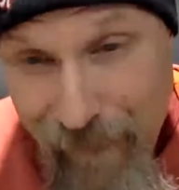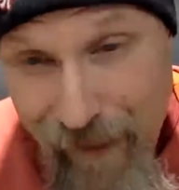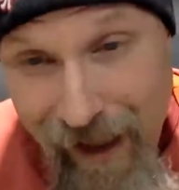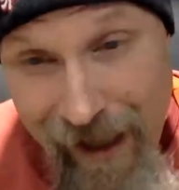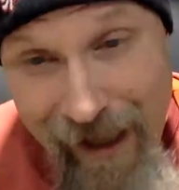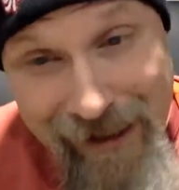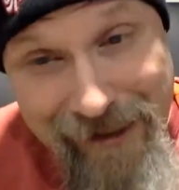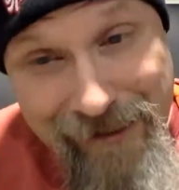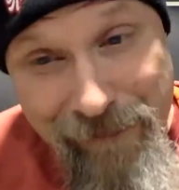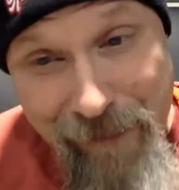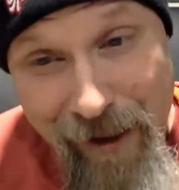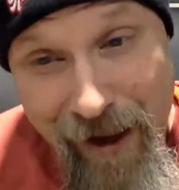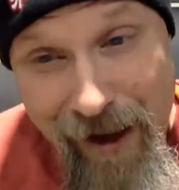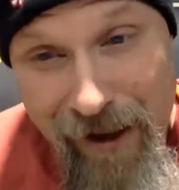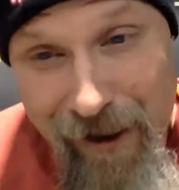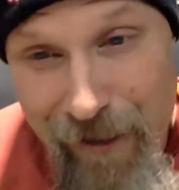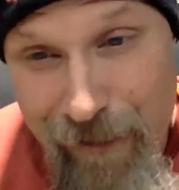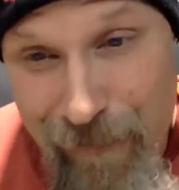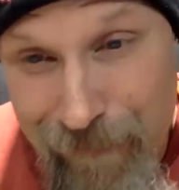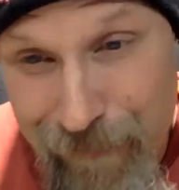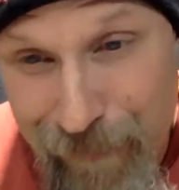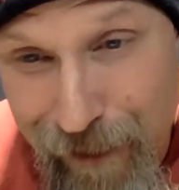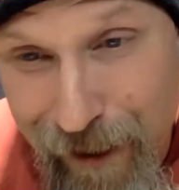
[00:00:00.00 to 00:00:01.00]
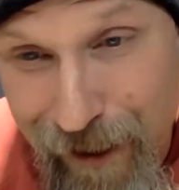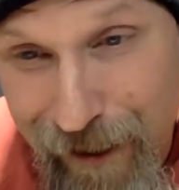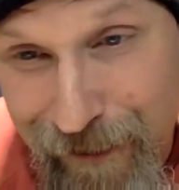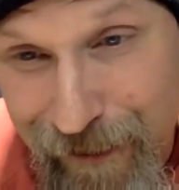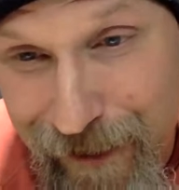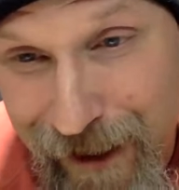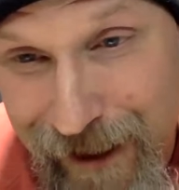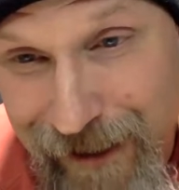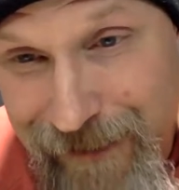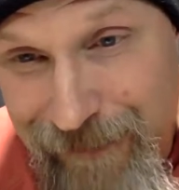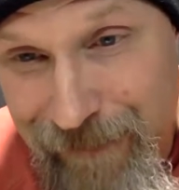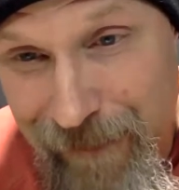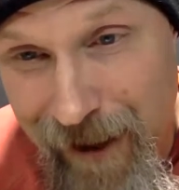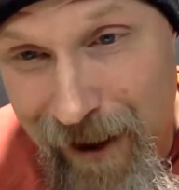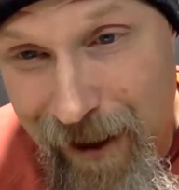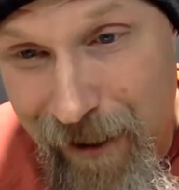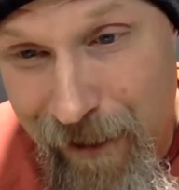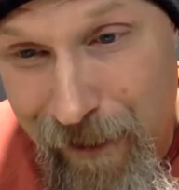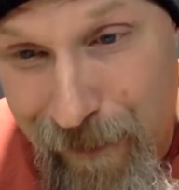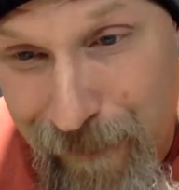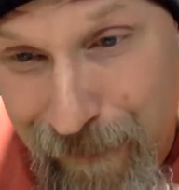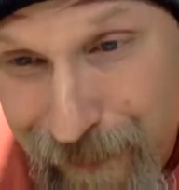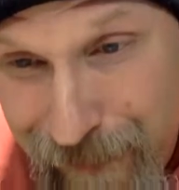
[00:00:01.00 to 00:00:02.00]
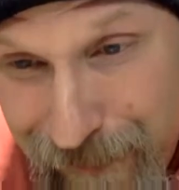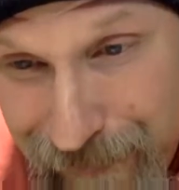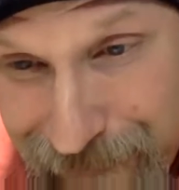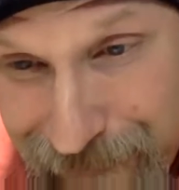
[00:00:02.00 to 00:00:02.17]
That's my hope, brother. That's my hope.